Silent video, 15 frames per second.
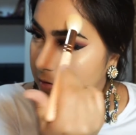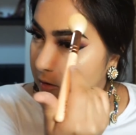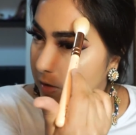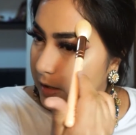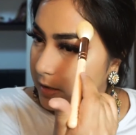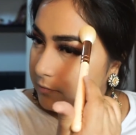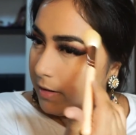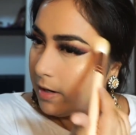or
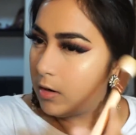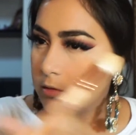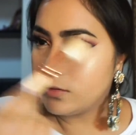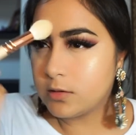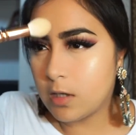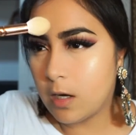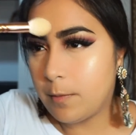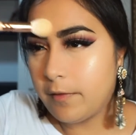like right on
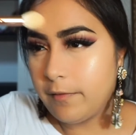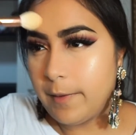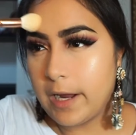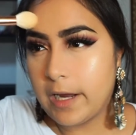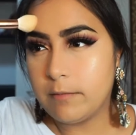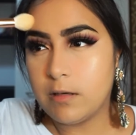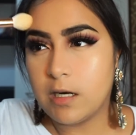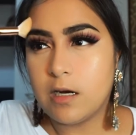top of
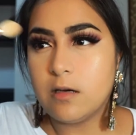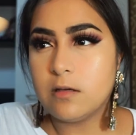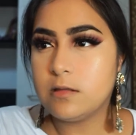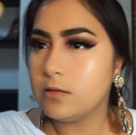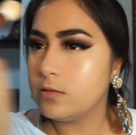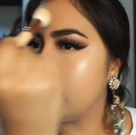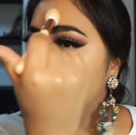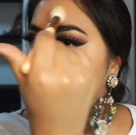my eyebrows,
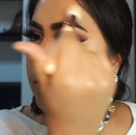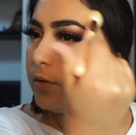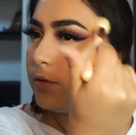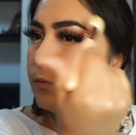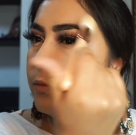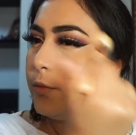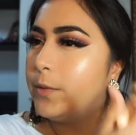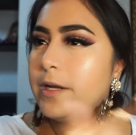so I
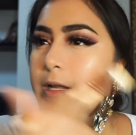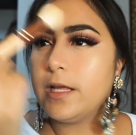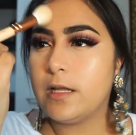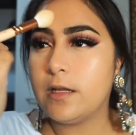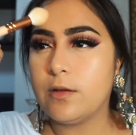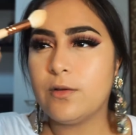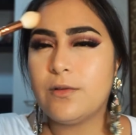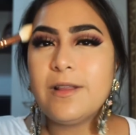wouldn't ruin
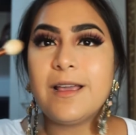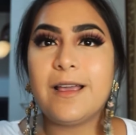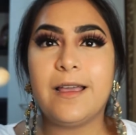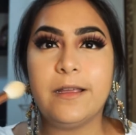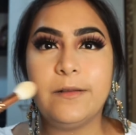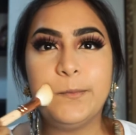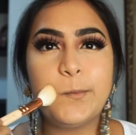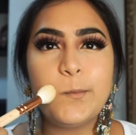it, you know, that
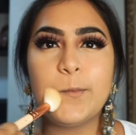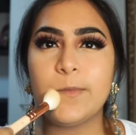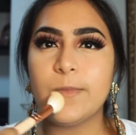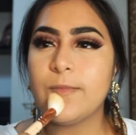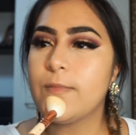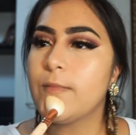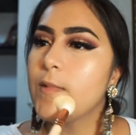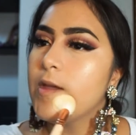kind.
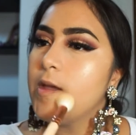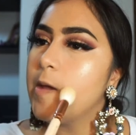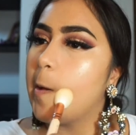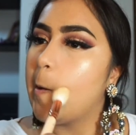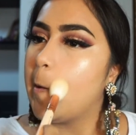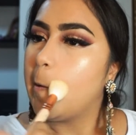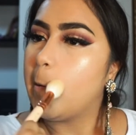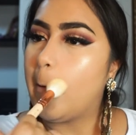
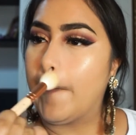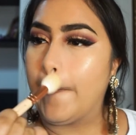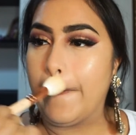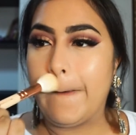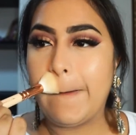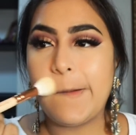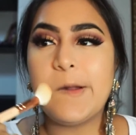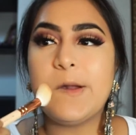So
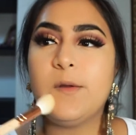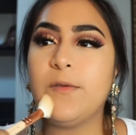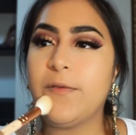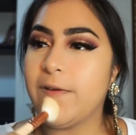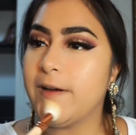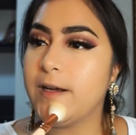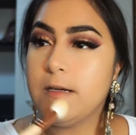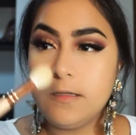I'm gonna do
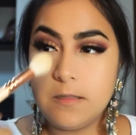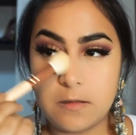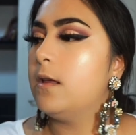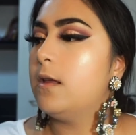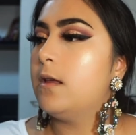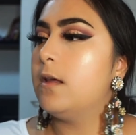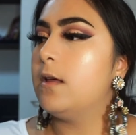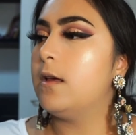first,
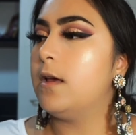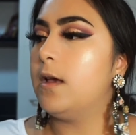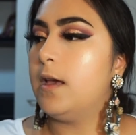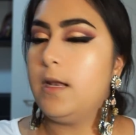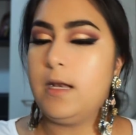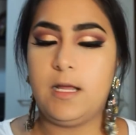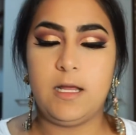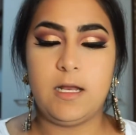
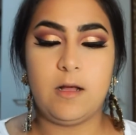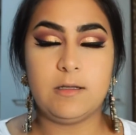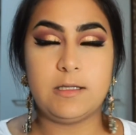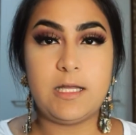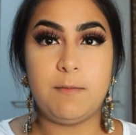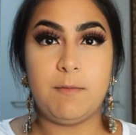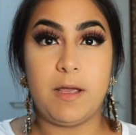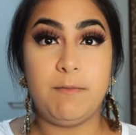and then I'll
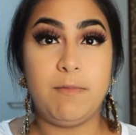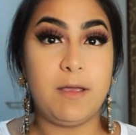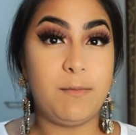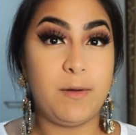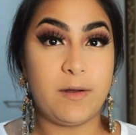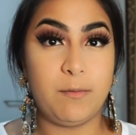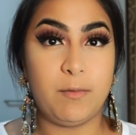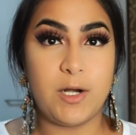take my big
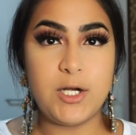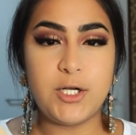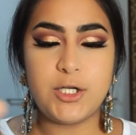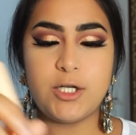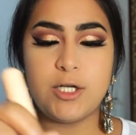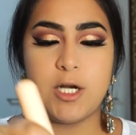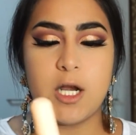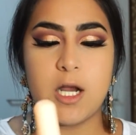powder
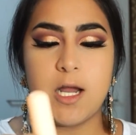brush